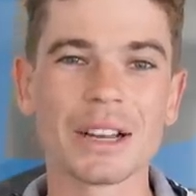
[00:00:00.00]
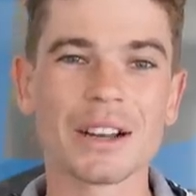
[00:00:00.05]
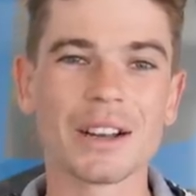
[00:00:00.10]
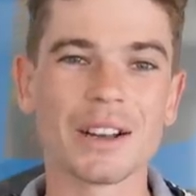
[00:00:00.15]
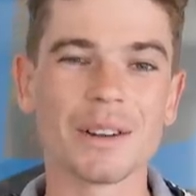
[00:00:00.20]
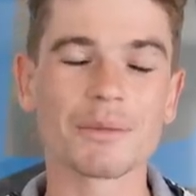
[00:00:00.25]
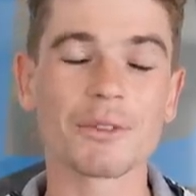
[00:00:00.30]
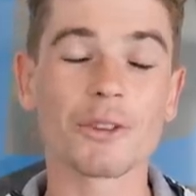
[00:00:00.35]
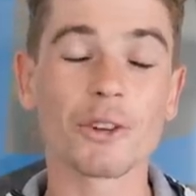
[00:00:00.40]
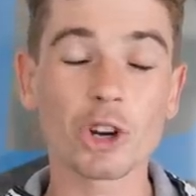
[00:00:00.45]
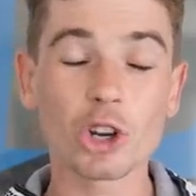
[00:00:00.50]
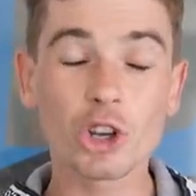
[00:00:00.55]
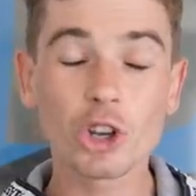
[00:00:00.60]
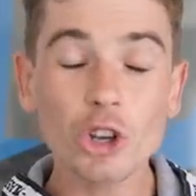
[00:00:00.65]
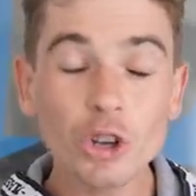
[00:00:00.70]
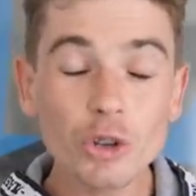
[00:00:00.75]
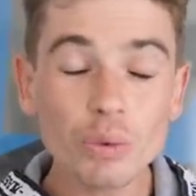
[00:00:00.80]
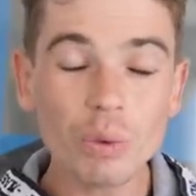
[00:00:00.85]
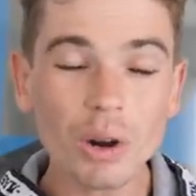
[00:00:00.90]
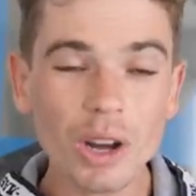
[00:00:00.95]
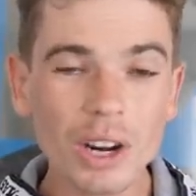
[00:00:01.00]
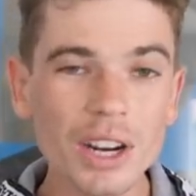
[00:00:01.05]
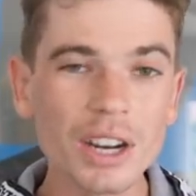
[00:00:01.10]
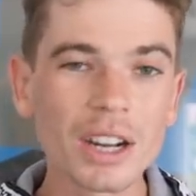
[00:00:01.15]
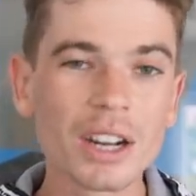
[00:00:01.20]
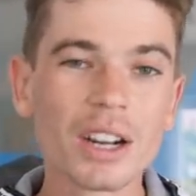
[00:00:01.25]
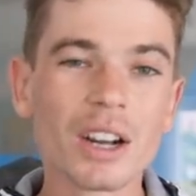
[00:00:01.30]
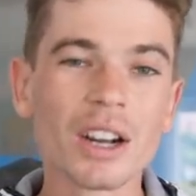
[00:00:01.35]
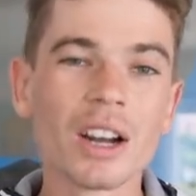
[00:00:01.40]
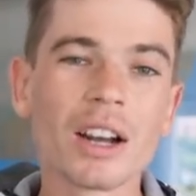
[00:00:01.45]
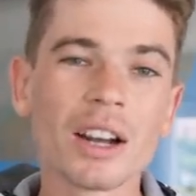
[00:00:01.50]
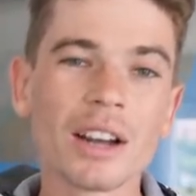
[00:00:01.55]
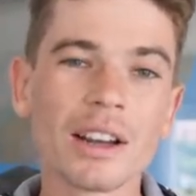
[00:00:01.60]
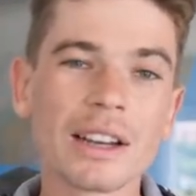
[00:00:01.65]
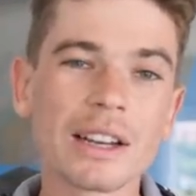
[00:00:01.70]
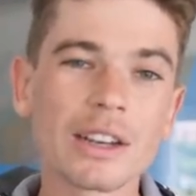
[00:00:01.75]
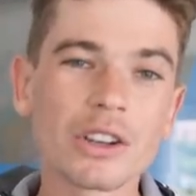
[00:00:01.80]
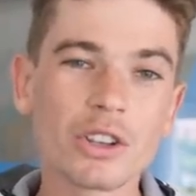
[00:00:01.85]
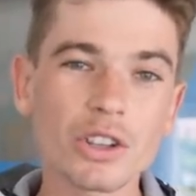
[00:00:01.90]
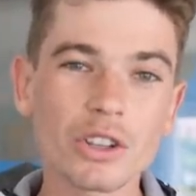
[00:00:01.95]
Um, for a good one,
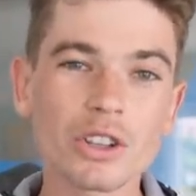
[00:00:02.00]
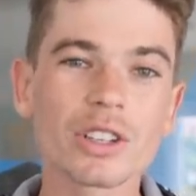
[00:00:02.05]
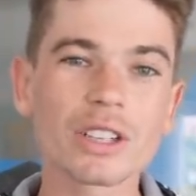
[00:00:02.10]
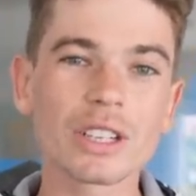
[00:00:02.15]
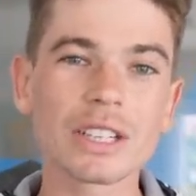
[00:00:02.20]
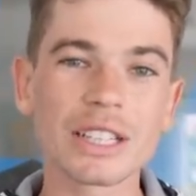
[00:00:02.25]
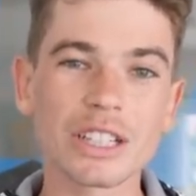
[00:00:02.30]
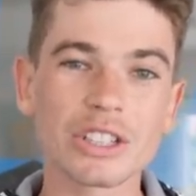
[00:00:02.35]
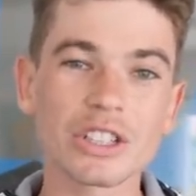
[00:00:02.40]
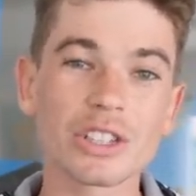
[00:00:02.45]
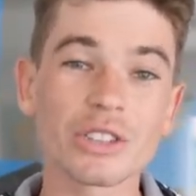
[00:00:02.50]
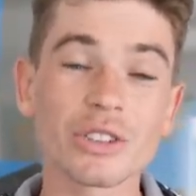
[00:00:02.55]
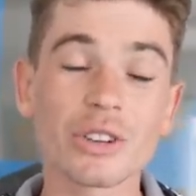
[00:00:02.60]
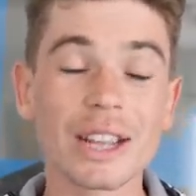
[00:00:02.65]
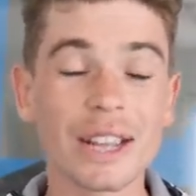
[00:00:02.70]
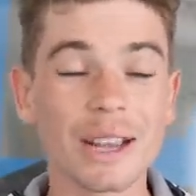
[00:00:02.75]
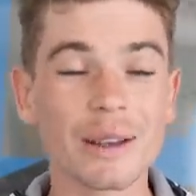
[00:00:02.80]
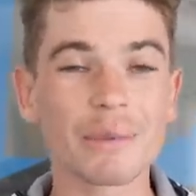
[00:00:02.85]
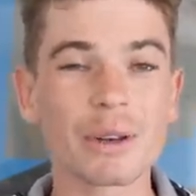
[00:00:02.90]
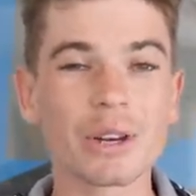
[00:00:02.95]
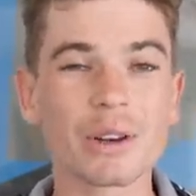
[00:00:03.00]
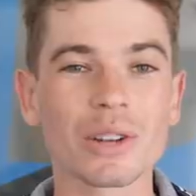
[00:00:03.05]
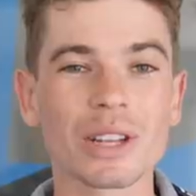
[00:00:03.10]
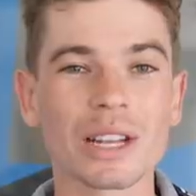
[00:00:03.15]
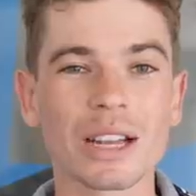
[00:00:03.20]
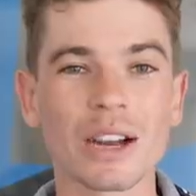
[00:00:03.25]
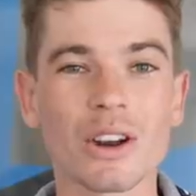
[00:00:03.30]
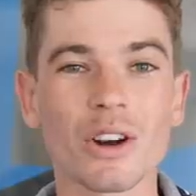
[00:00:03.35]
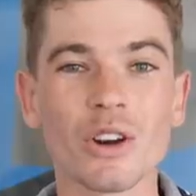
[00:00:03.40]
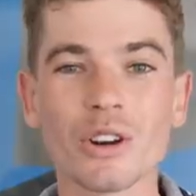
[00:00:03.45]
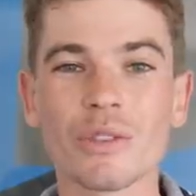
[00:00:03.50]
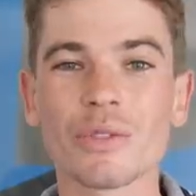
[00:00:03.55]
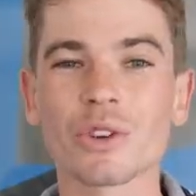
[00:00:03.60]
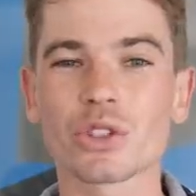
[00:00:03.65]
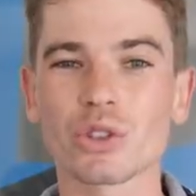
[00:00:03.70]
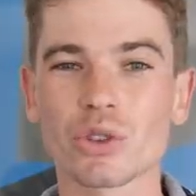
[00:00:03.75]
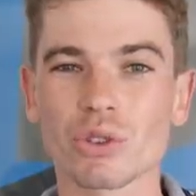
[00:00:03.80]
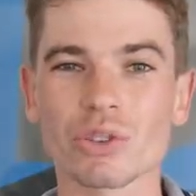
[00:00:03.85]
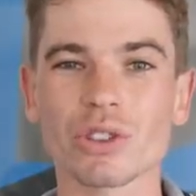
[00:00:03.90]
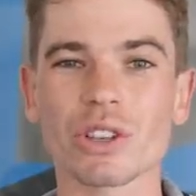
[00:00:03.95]
in good condition, you can be looking at over
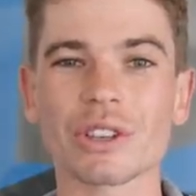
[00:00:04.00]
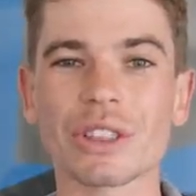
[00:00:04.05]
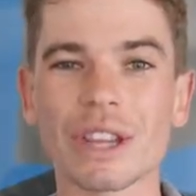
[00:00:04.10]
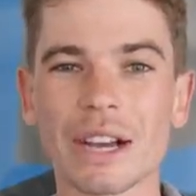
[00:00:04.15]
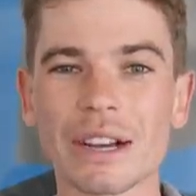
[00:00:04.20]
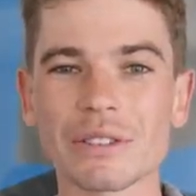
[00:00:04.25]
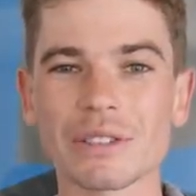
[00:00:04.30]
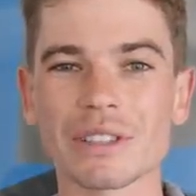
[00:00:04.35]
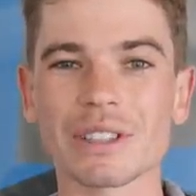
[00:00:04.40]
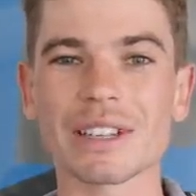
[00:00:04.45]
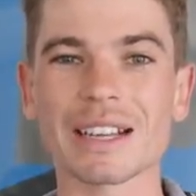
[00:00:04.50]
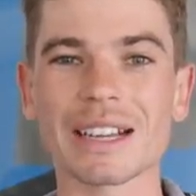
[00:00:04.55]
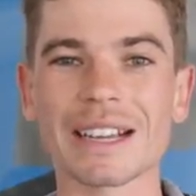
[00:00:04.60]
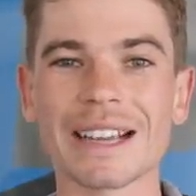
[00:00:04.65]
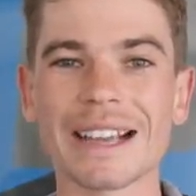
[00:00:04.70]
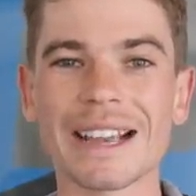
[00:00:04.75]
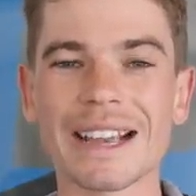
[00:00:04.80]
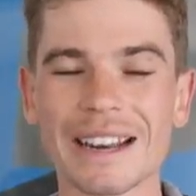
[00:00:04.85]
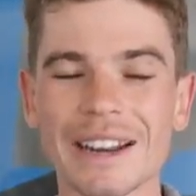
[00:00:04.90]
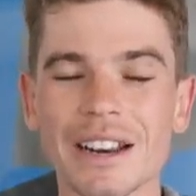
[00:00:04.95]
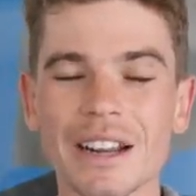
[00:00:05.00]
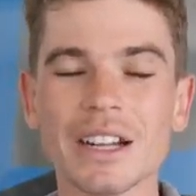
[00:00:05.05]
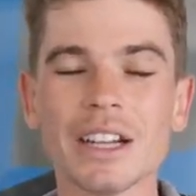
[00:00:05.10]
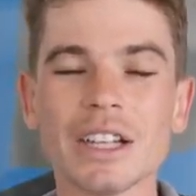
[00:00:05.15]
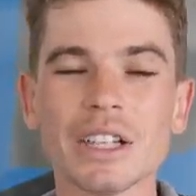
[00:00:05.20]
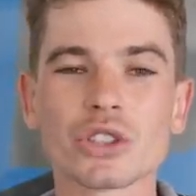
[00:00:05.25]
200,000 again.